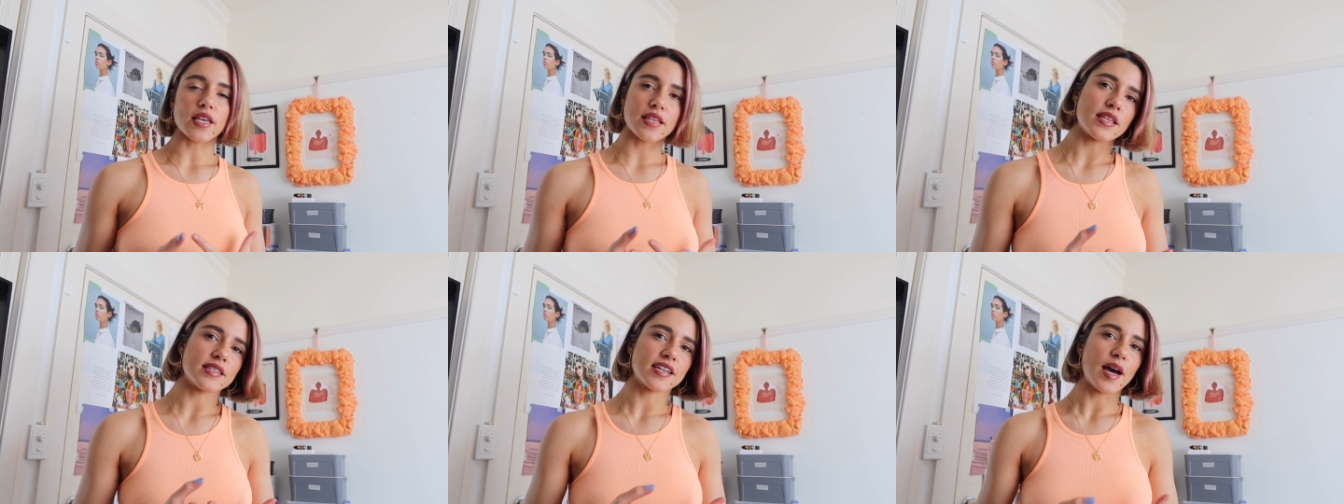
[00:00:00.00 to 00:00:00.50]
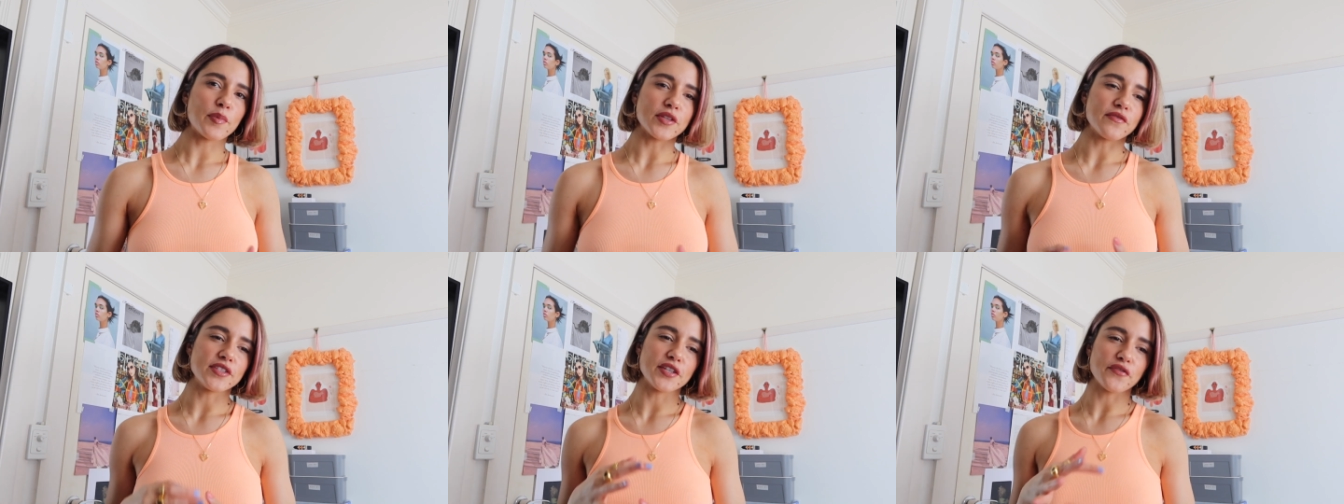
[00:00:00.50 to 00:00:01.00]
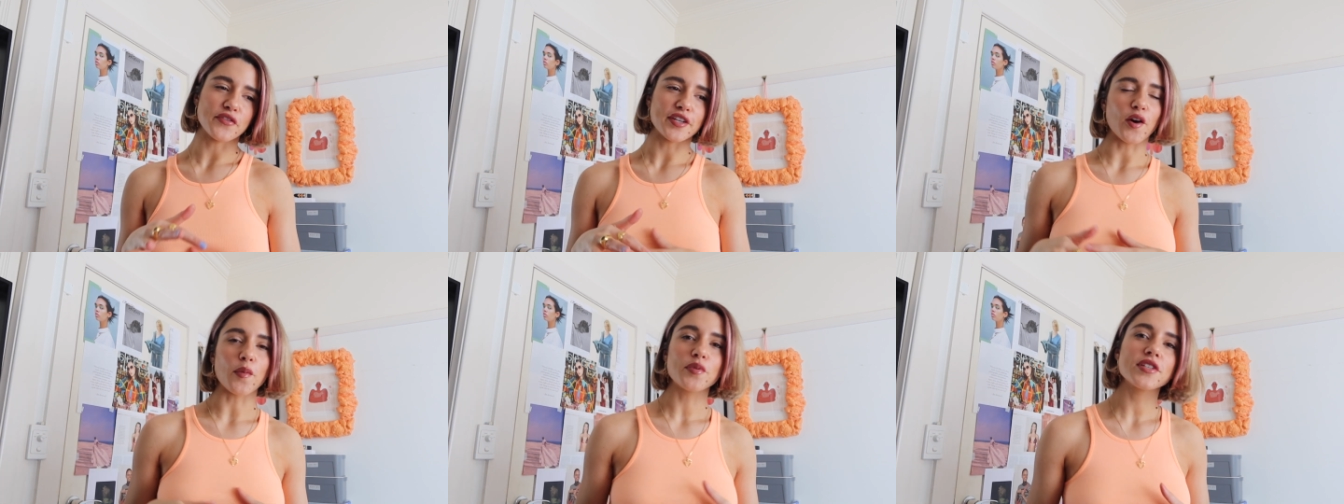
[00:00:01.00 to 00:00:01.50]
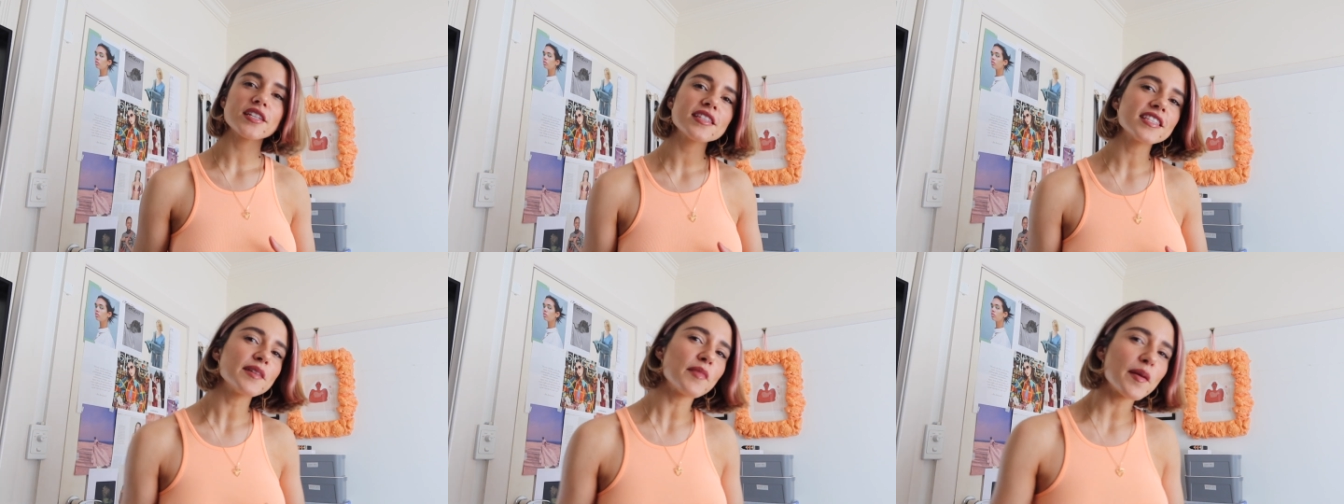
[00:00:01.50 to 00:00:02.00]
I think there's a couple of different
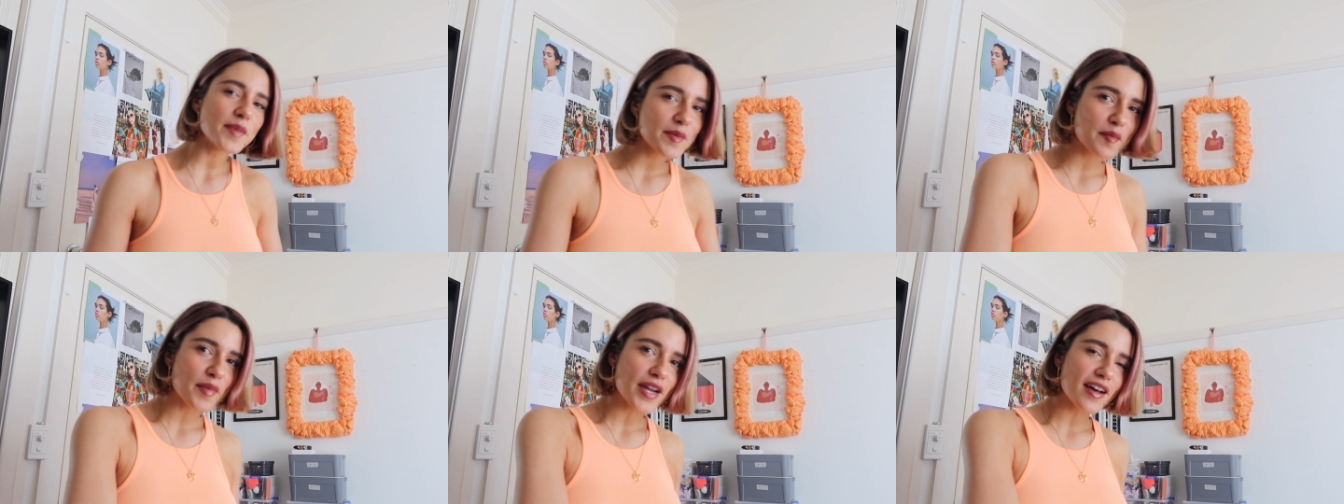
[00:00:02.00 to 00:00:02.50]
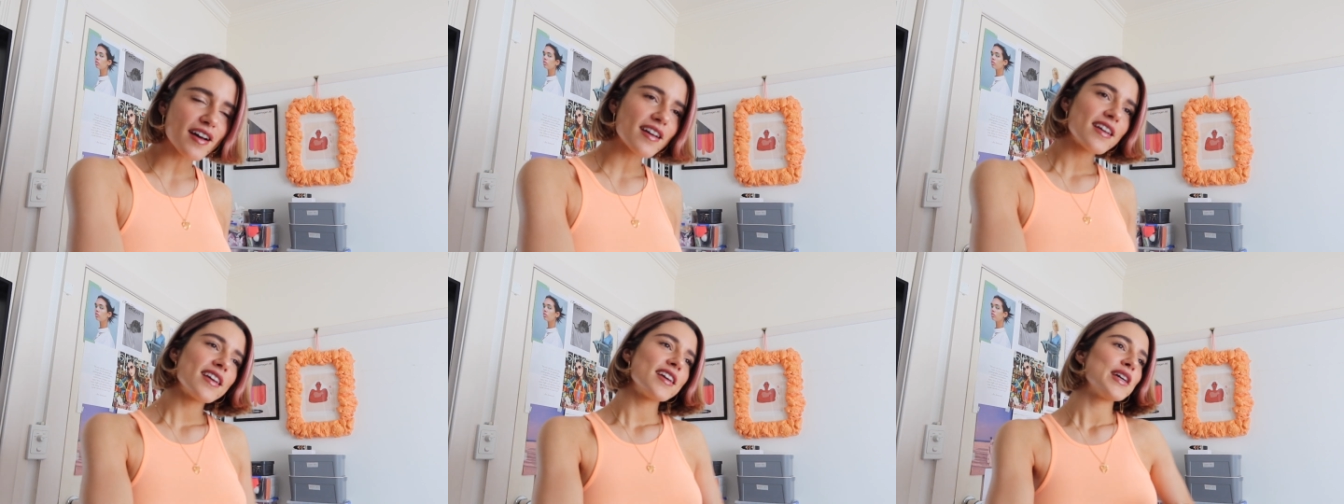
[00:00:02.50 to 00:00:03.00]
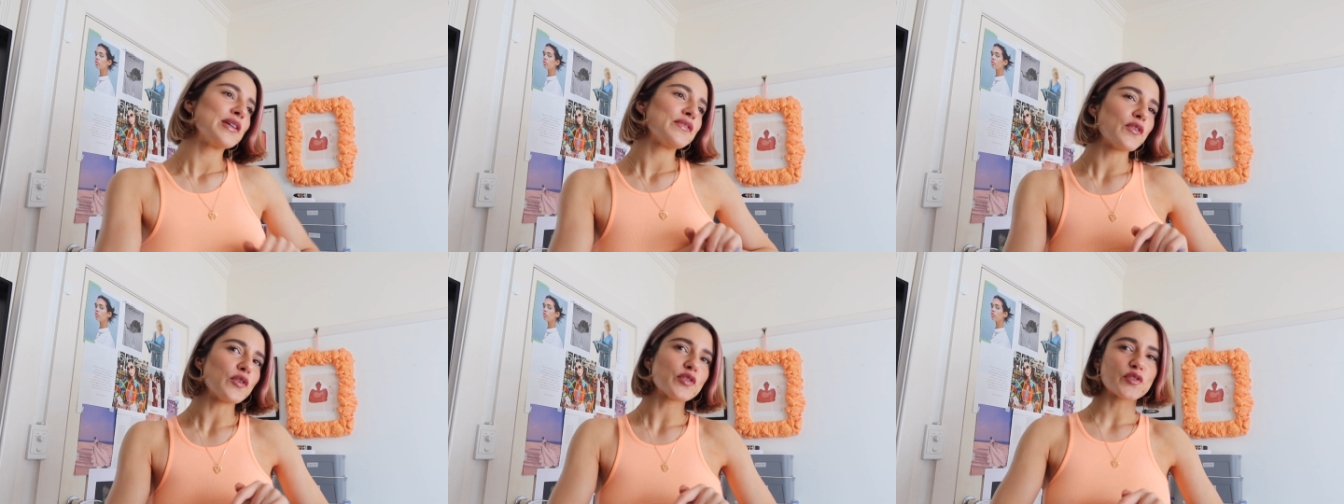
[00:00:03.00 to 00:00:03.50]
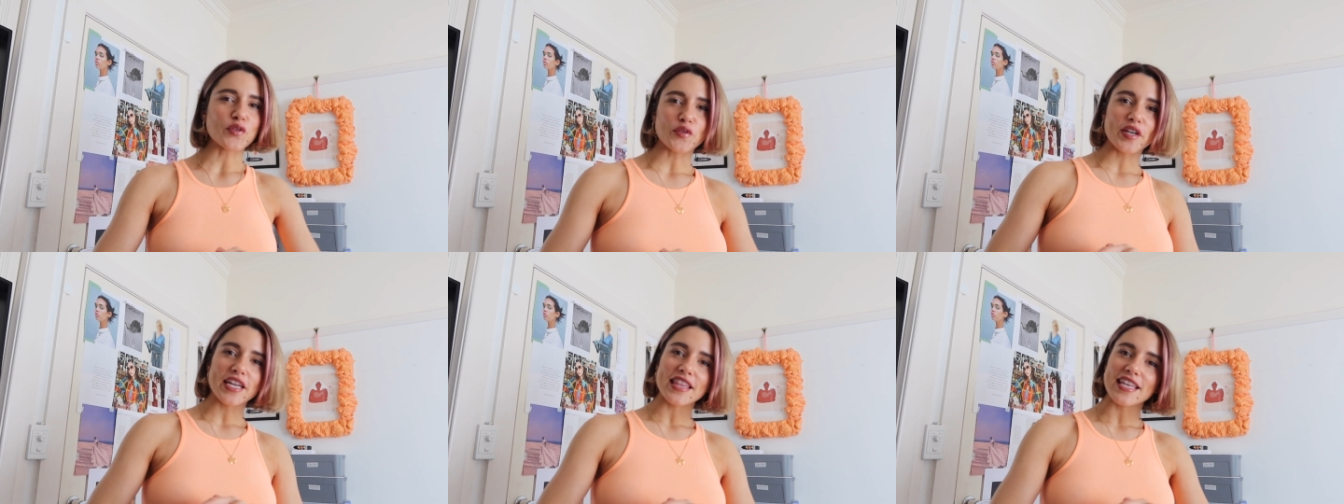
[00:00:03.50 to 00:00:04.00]
options that might be a bit better for
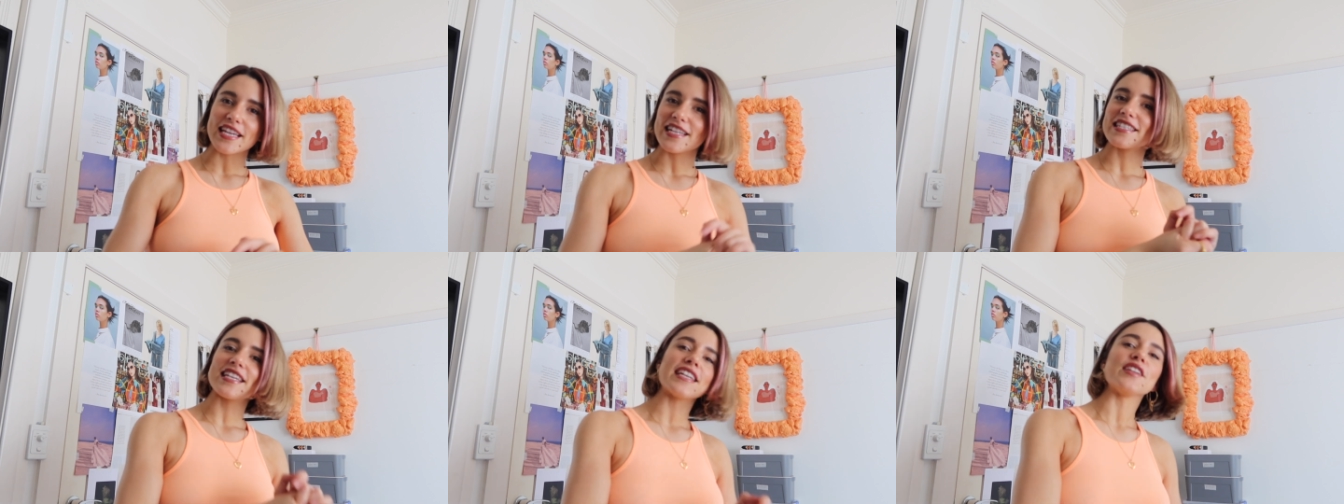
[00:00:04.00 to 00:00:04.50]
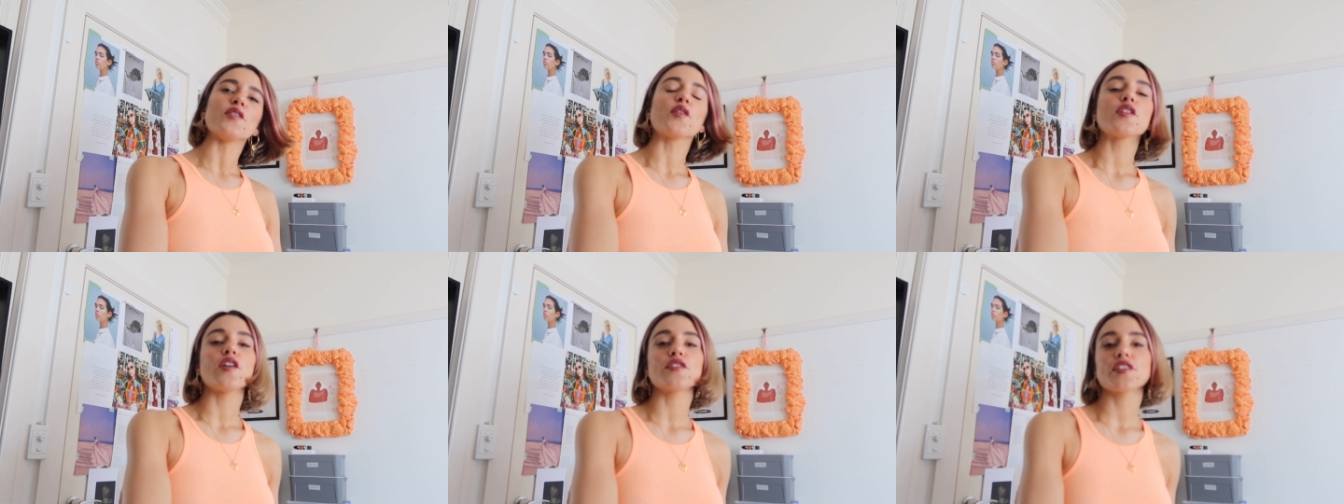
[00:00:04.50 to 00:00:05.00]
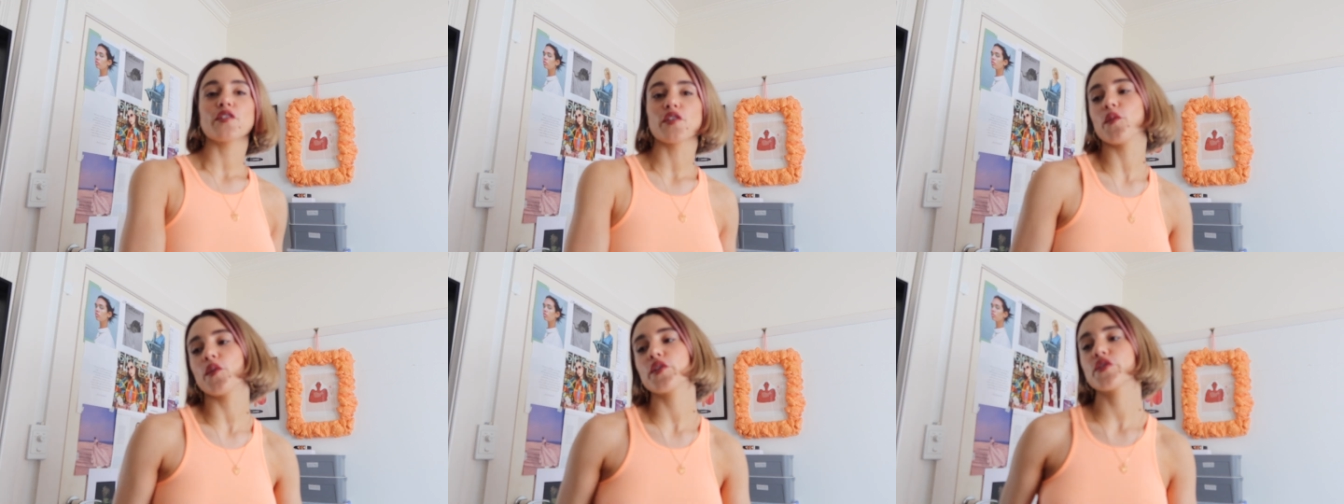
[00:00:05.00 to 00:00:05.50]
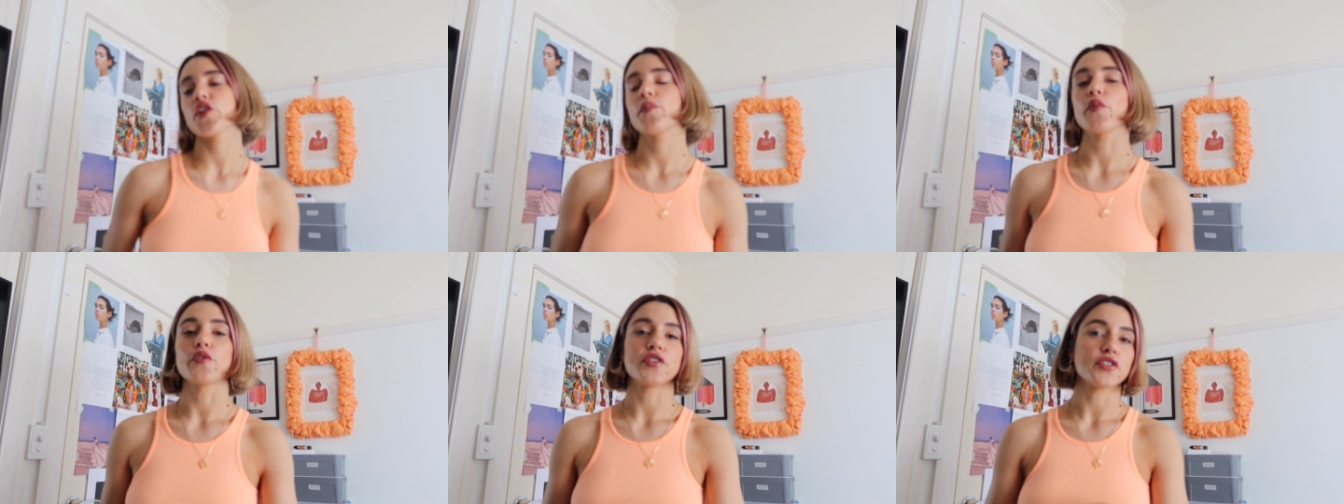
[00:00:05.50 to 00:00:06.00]
storing things in your closet or your wardrobe
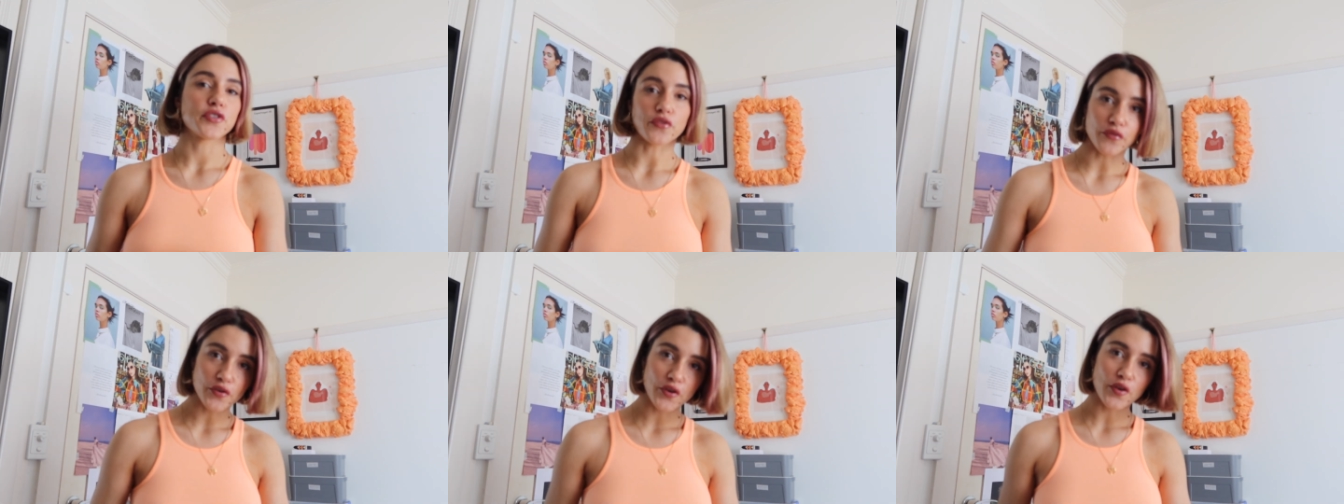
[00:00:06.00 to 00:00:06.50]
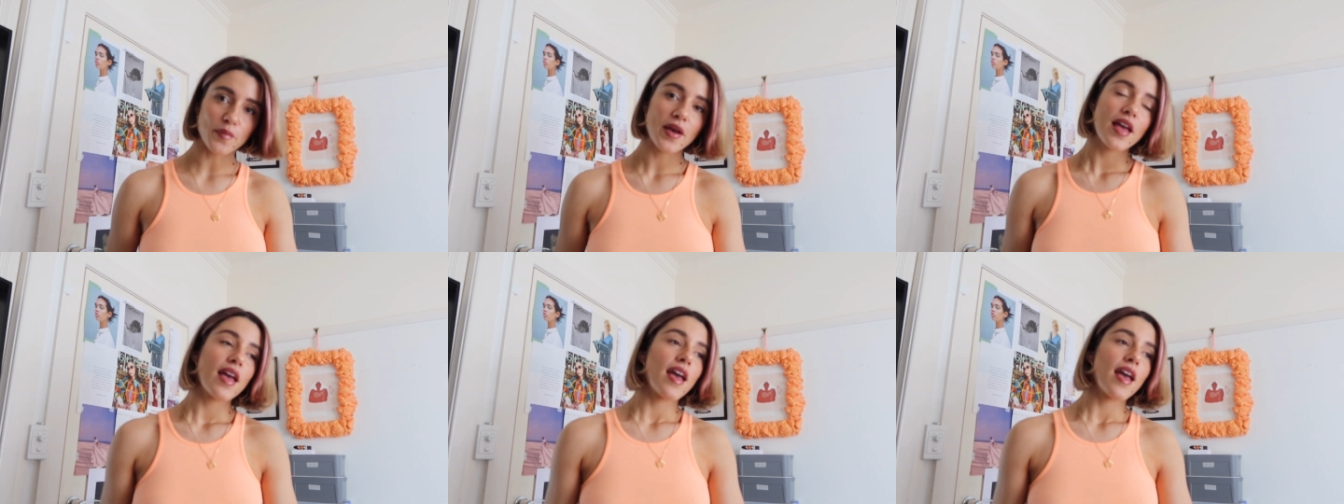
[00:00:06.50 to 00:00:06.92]
or just your room.